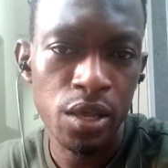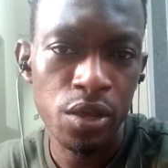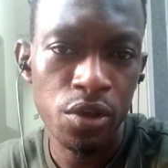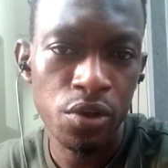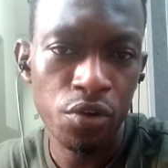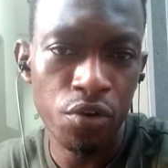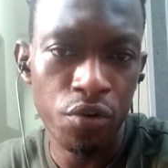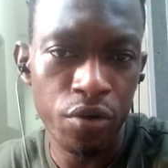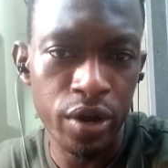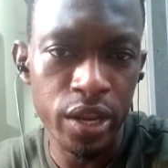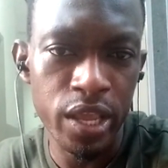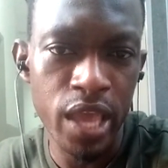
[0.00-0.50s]

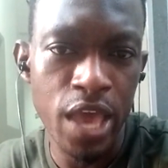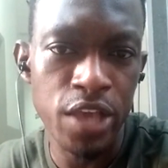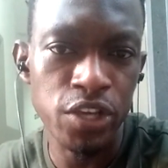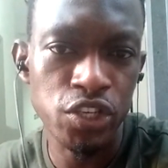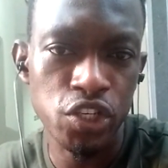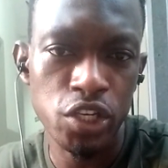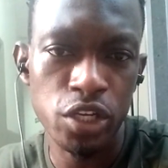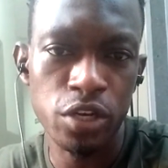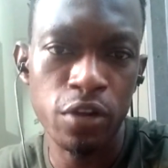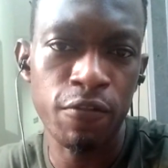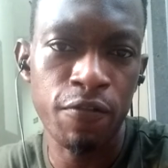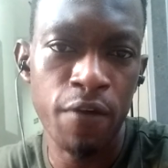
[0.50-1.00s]

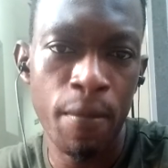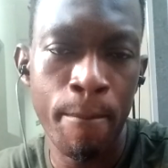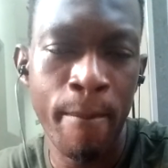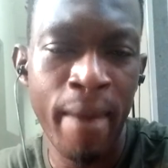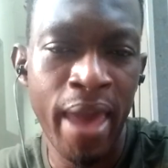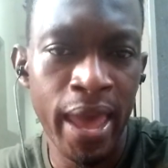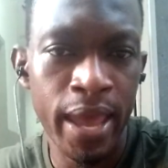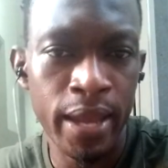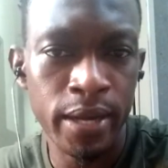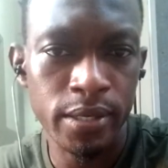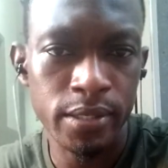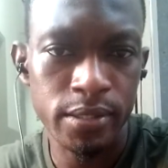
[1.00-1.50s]
creation of a
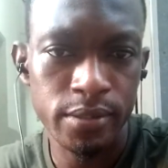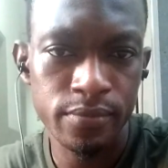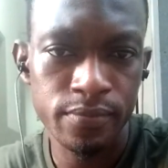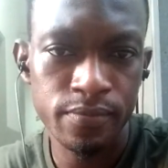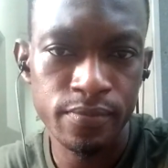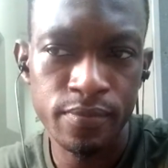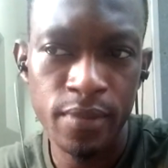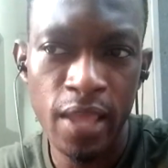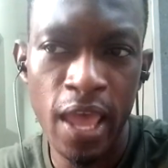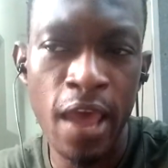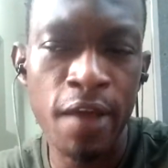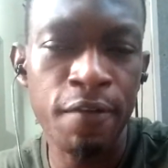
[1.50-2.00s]
man.
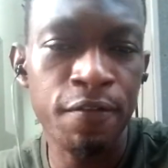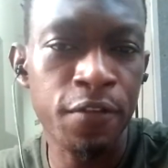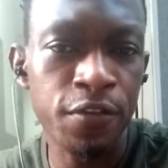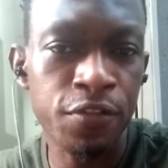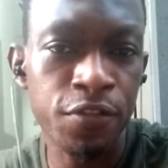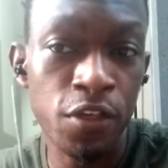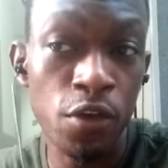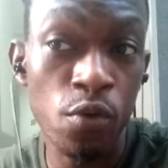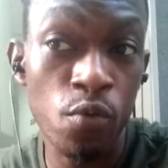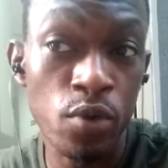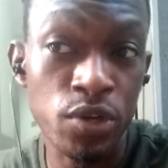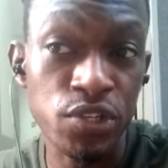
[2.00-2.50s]

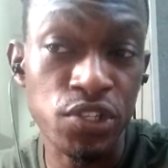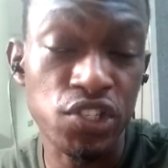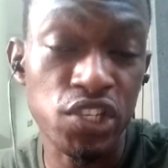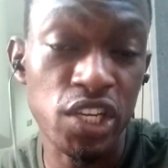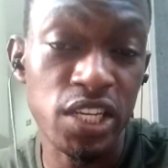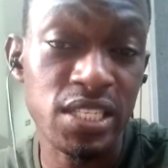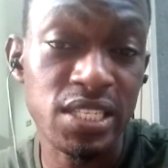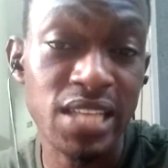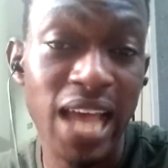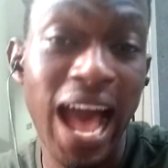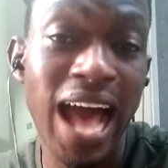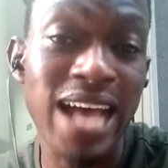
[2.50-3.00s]
Everything was
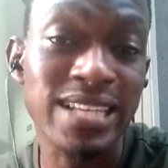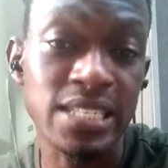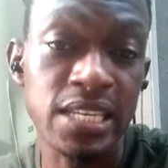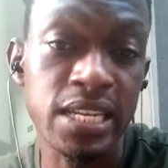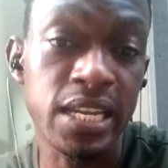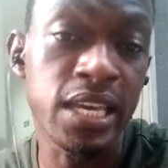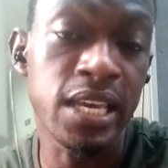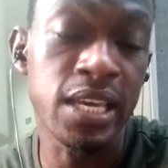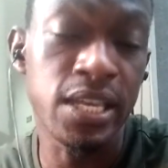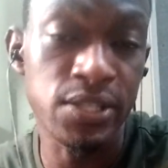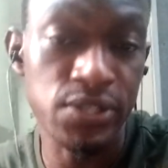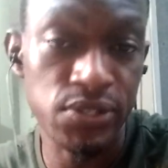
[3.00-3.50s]
just as it
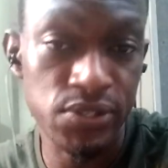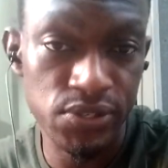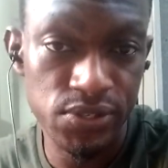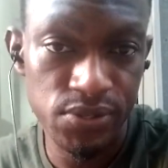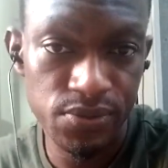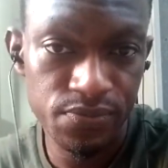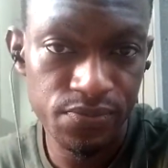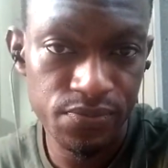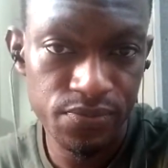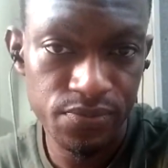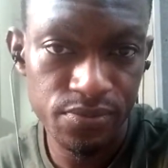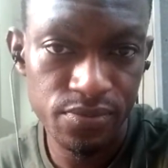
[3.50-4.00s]
is.
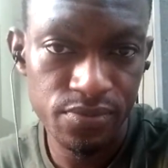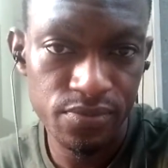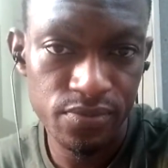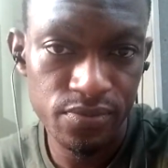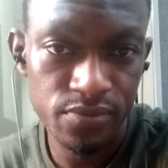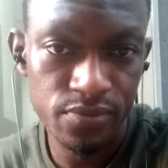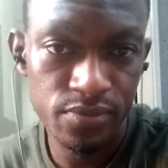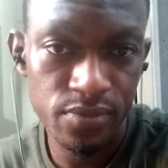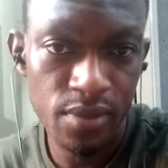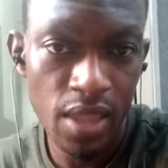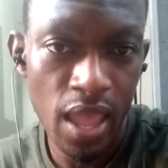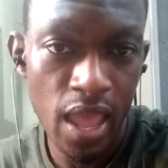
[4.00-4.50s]

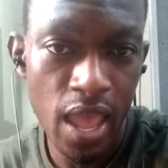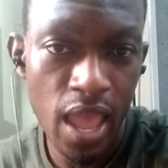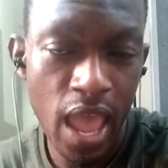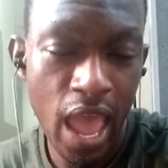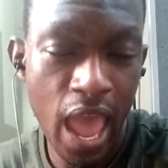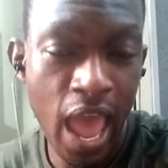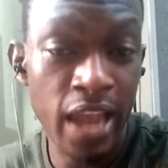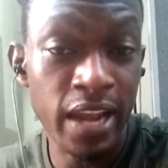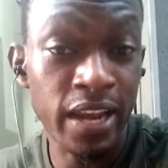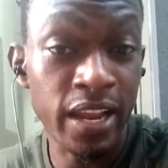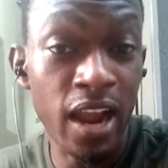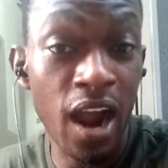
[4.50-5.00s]

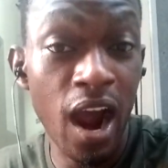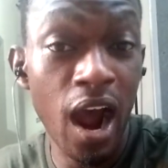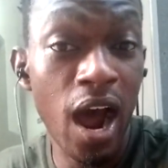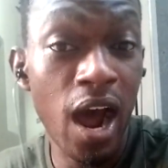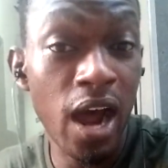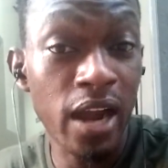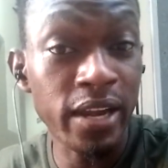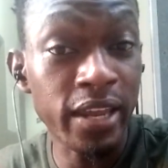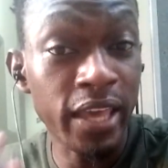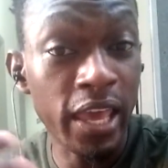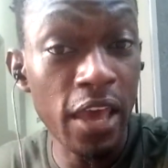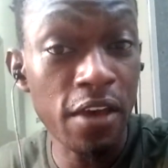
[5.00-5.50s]
And
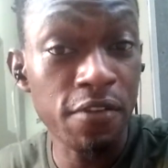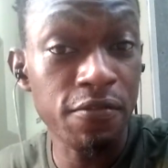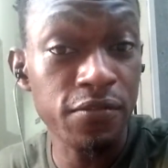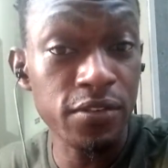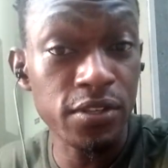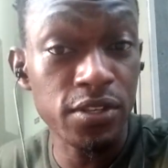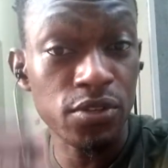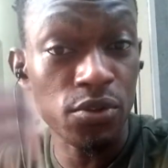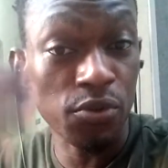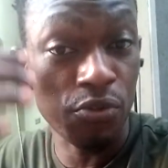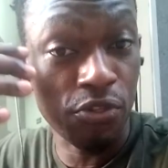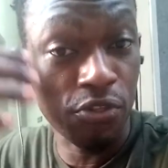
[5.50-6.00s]
God gave
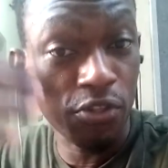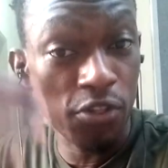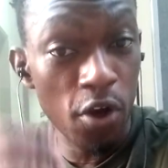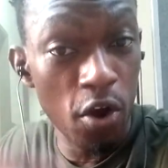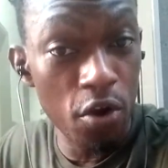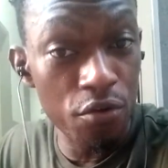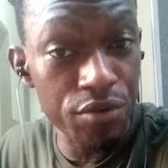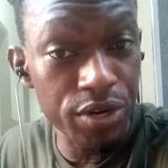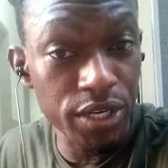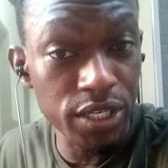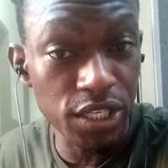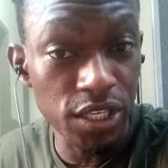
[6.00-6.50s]
us
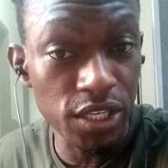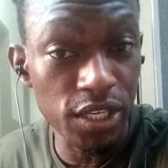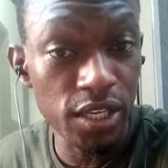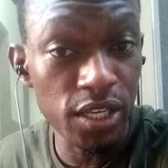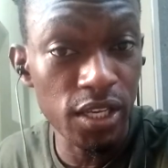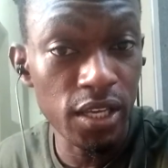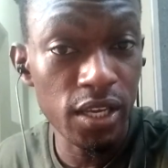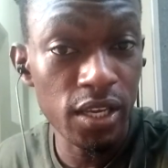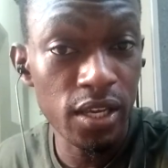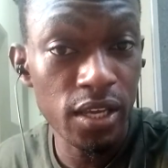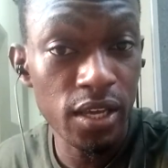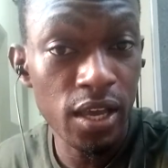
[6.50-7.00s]
authority,
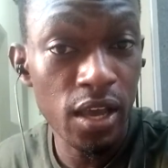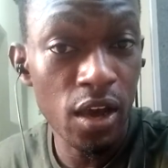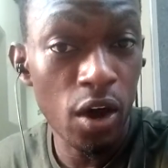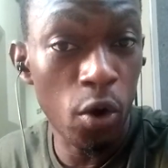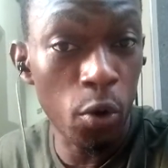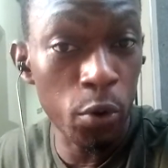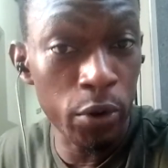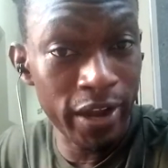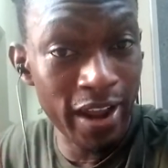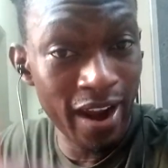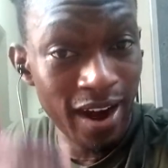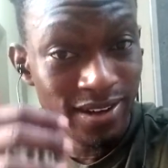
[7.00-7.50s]

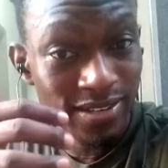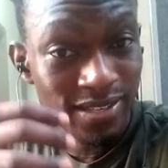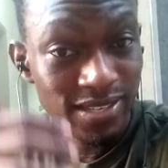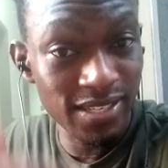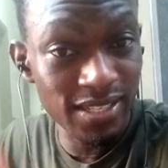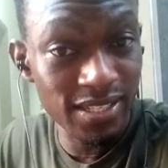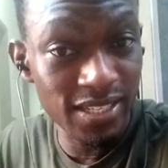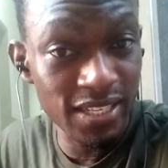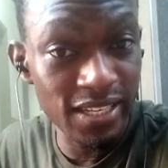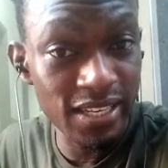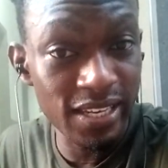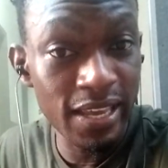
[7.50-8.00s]

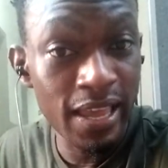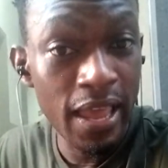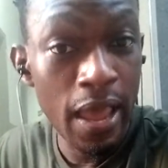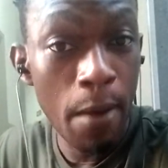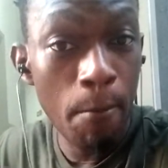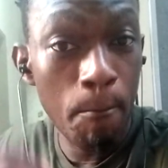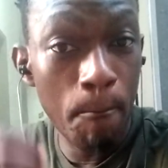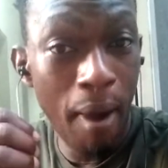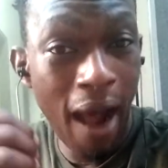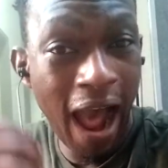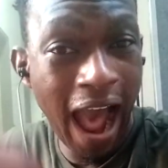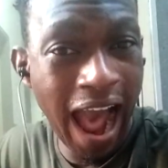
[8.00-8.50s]
audacity,
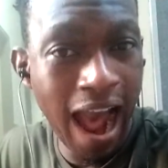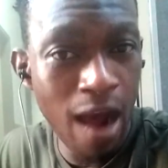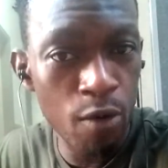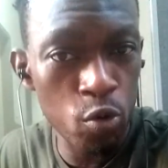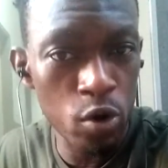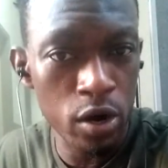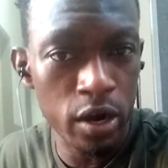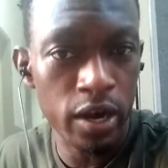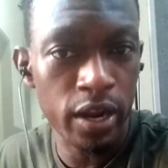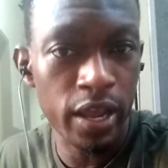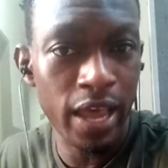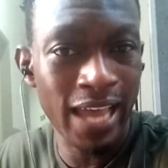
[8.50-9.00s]

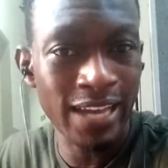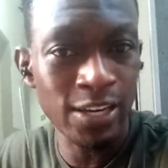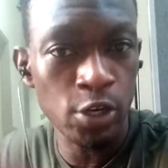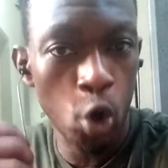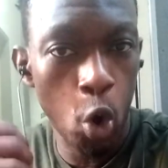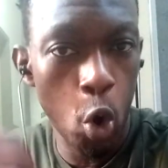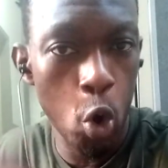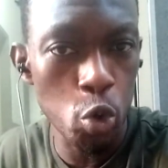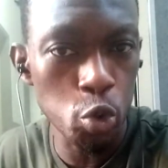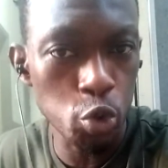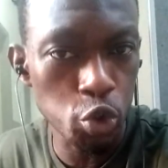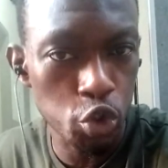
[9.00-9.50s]
power, and
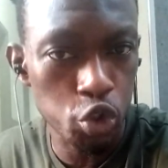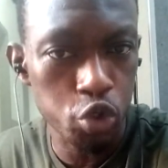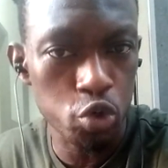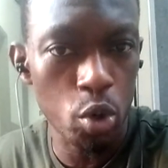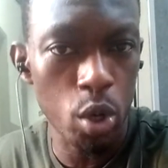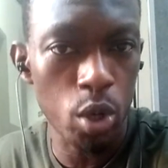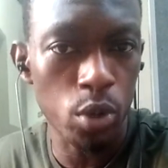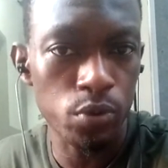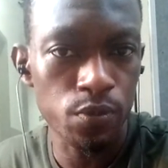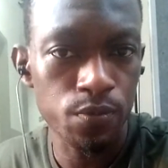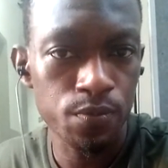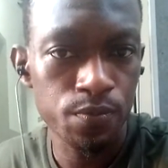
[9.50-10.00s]

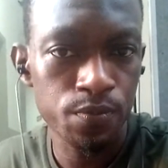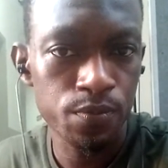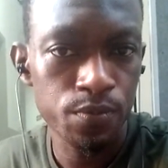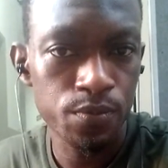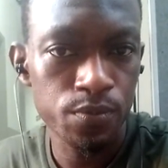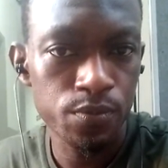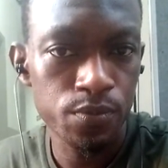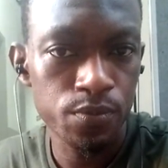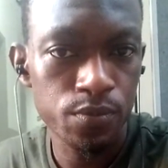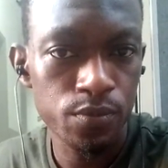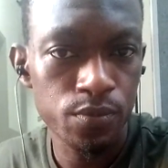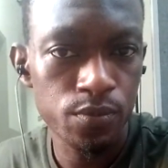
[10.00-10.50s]
control
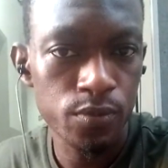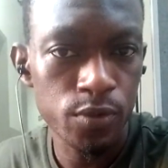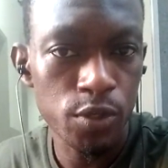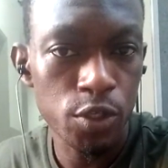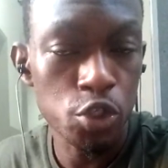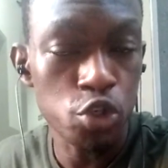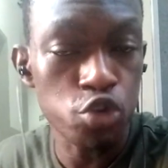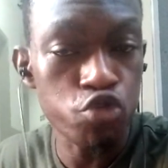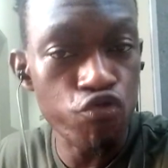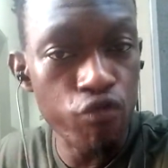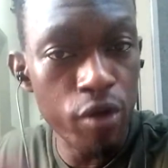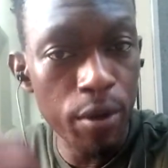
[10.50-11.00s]

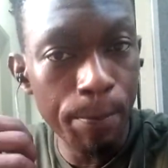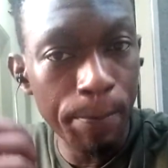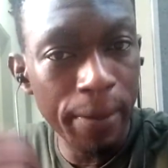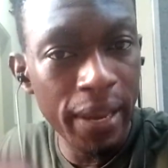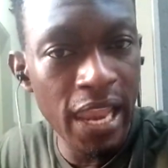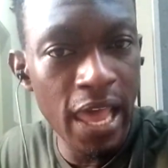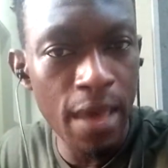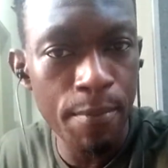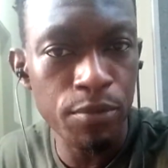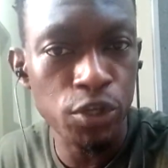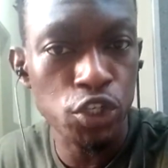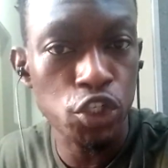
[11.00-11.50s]
to
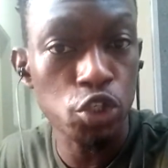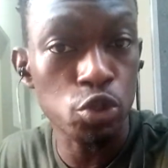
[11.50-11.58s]
replenish,